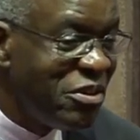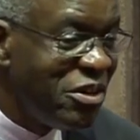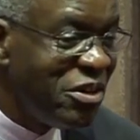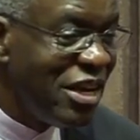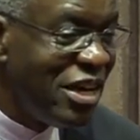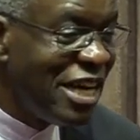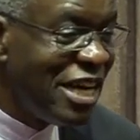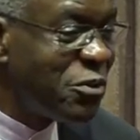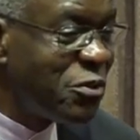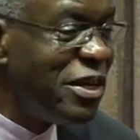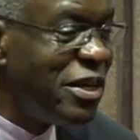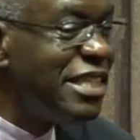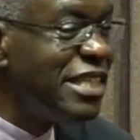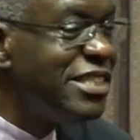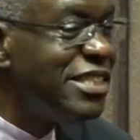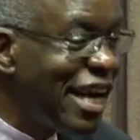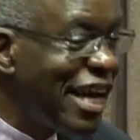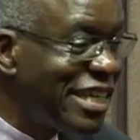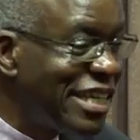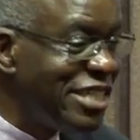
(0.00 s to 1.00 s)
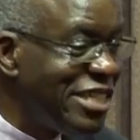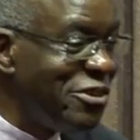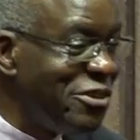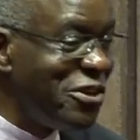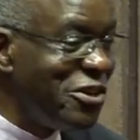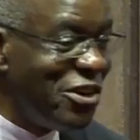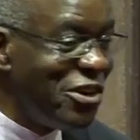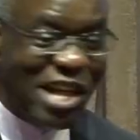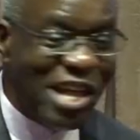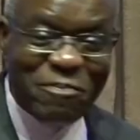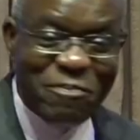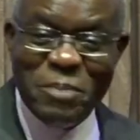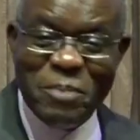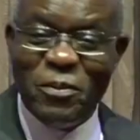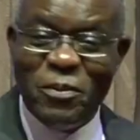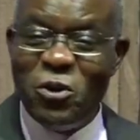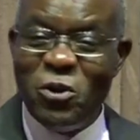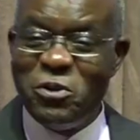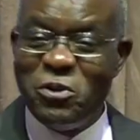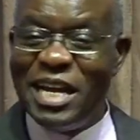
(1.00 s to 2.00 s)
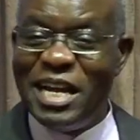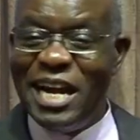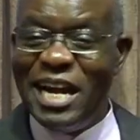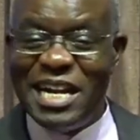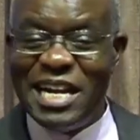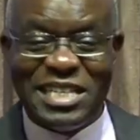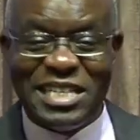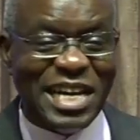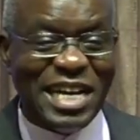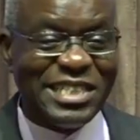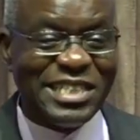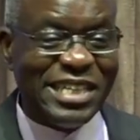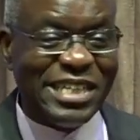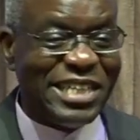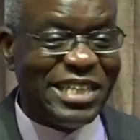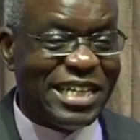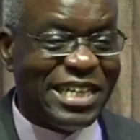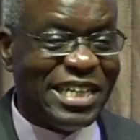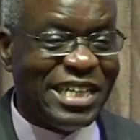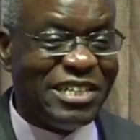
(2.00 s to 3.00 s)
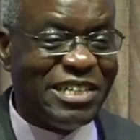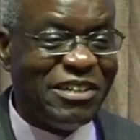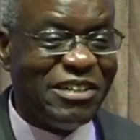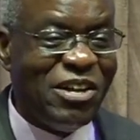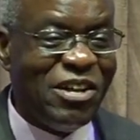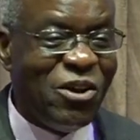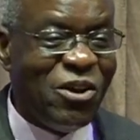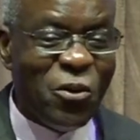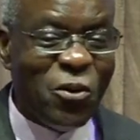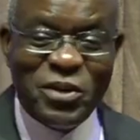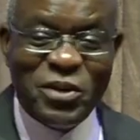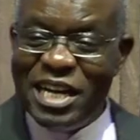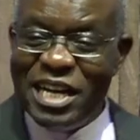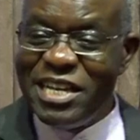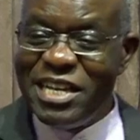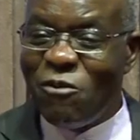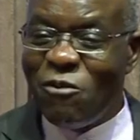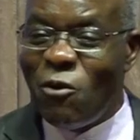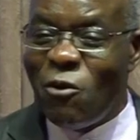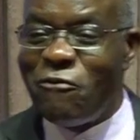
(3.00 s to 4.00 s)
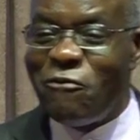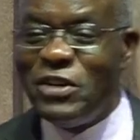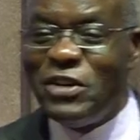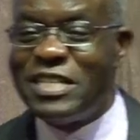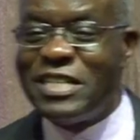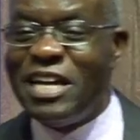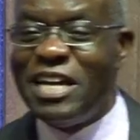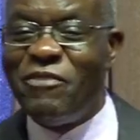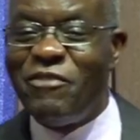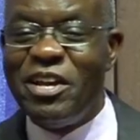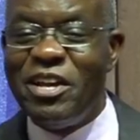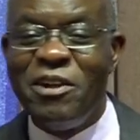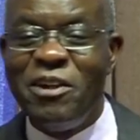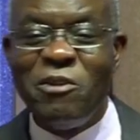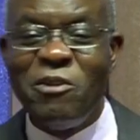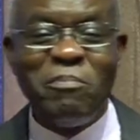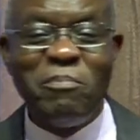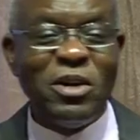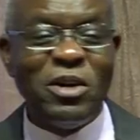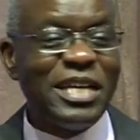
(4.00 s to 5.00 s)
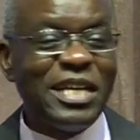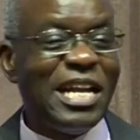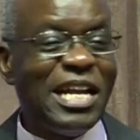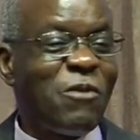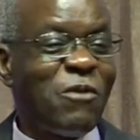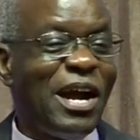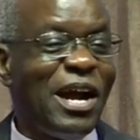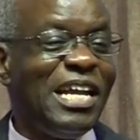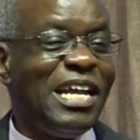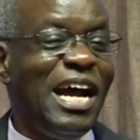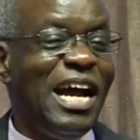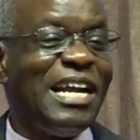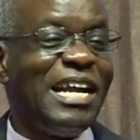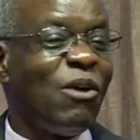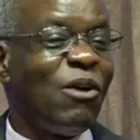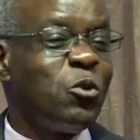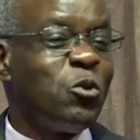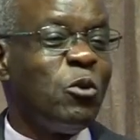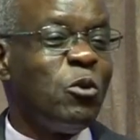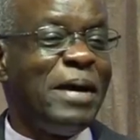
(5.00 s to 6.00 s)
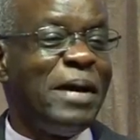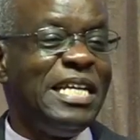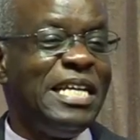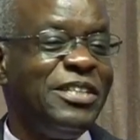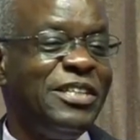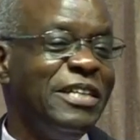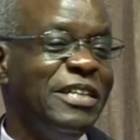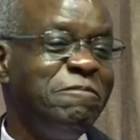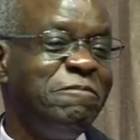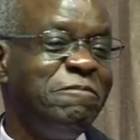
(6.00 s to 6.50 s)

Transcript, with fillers: It will reject you. You know, there are people who the land has just rejected. Unaingia kwa ofisi hivi, boss anakuangalia, anakutupa inje.